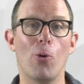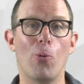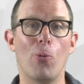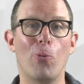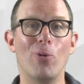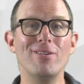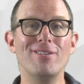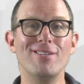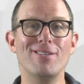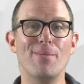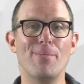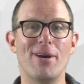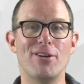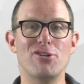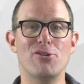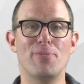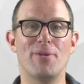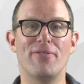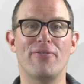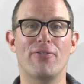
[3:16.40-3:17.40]
Once the
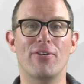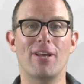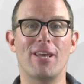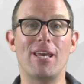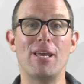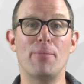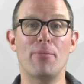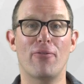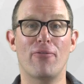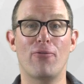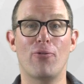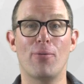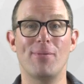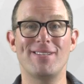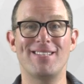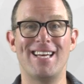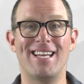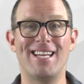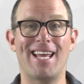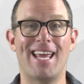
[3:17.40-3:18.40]
measurement for key
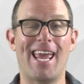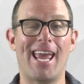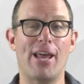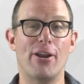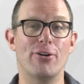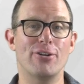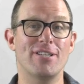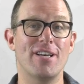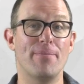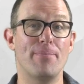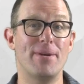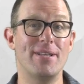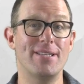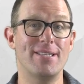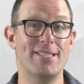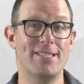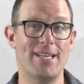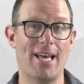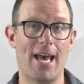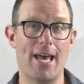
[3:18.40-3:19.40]
performance indicators have been
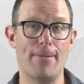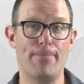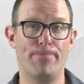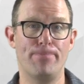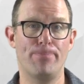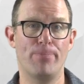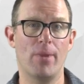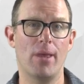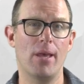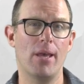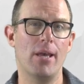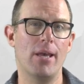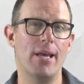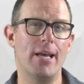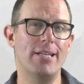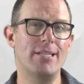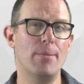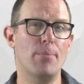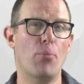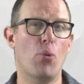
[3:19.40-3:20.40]
set,
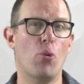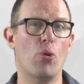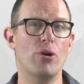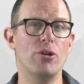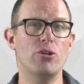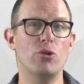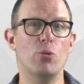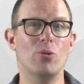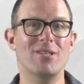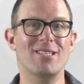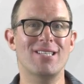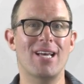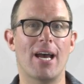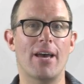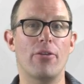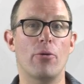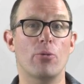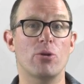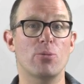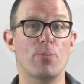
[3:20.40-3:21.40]
it's important to
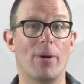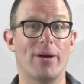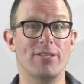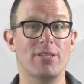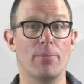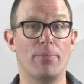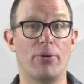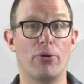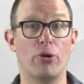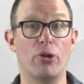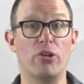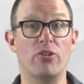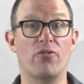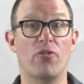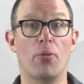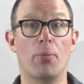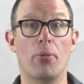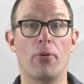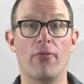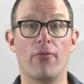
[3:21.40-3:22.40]
assign the responsibilities
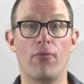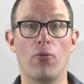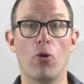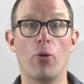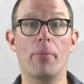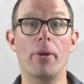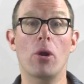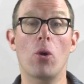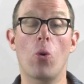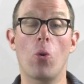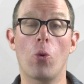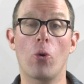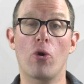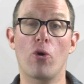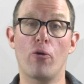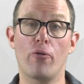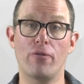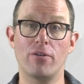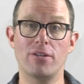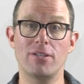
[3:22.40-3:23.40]
for performing
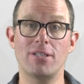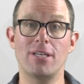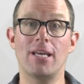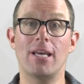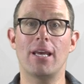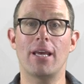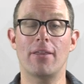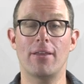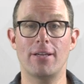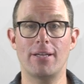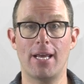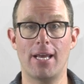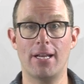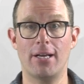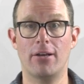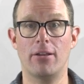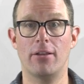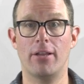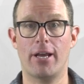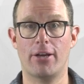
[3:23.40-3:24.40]
or overseeing the data
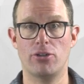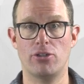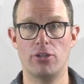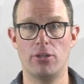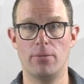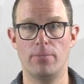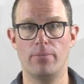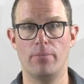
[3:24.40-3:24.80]
collection.